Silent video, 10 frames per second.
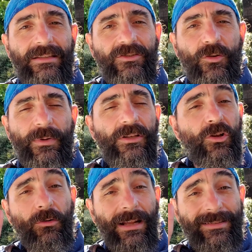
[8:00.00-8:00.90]
Serpent.
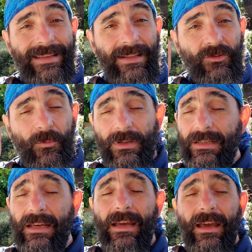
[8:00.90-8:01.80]
No, not Sand Serpent.
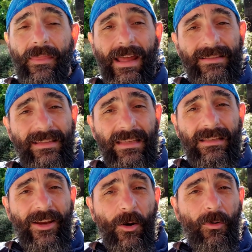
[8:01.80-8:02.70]
That's the
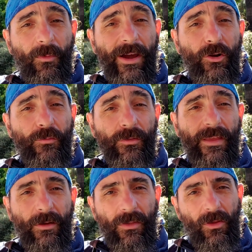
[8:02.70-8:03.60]
terrible ride over
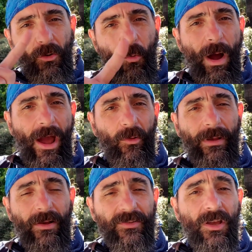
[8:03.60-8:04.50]
there, the little wild
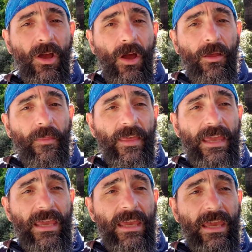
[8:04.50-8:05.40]
mouse.
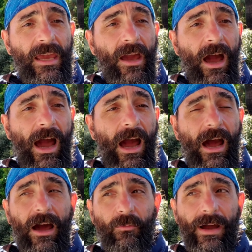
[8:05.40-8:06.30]
The
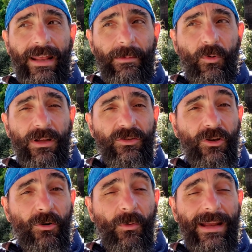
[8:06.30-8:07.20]
ride I'm going to
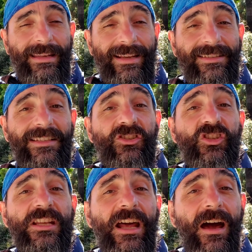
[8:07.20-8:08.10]
go ride next is
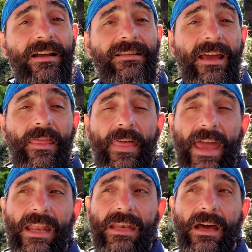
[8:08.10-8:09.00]
Cheetah Hunt.
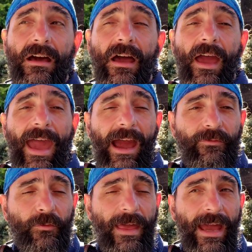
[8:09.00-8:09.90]
Then
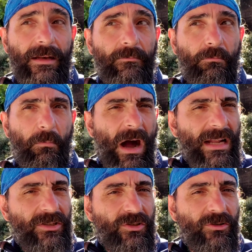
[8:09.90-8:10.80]
after that,
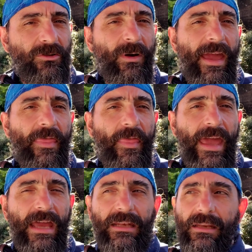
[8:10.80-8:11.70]
Montu, and
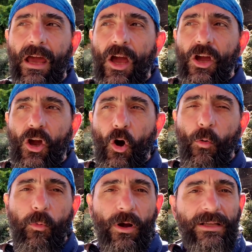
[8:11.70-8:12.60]
then
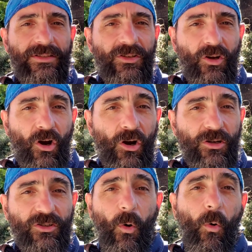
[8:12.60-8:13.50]
Cobra's
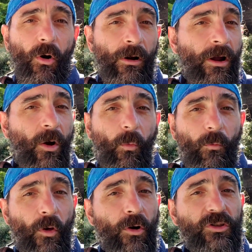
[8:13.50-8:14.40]
Curse, or
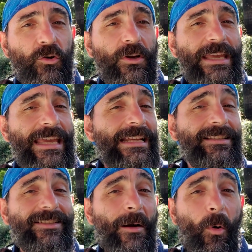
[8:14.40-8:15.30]
those three in
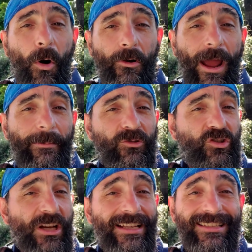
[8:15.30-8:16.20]
some order. I'm
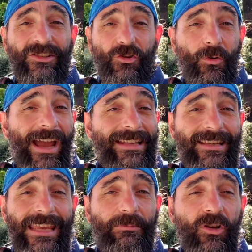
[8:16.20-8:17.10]
just trying
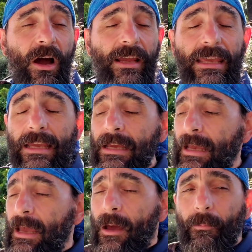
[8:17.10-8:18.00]
to keep talking
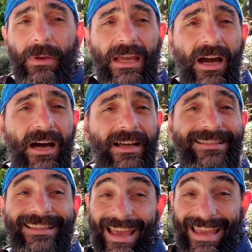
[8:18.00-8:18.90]
because,
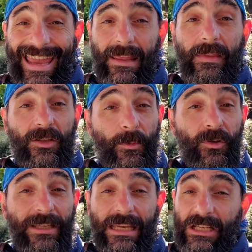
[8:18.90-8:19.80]
again, this
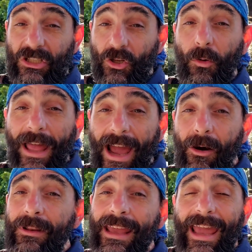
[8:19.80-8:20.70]
music is so
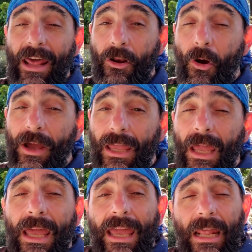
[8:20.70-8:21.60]
loud and annoying,
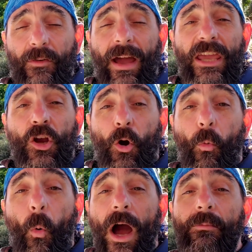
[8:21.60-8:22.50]
and if I hear
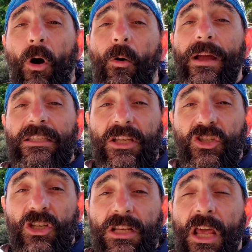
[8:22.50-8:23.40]
one more
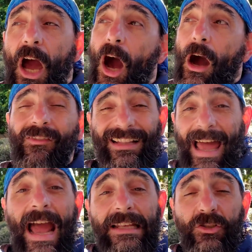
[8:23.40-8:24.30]
rendition of
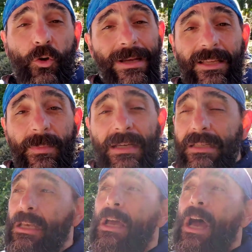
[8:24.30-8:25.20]
Last
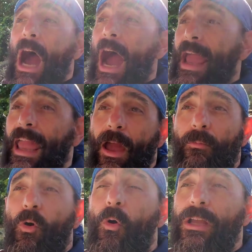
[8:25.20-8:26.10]
Christmas, I
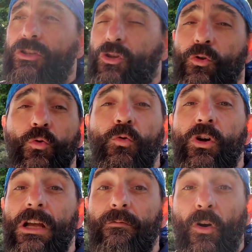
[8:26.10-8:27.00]
am going
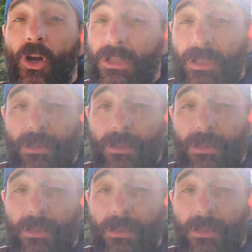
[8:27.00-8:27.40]
to convert.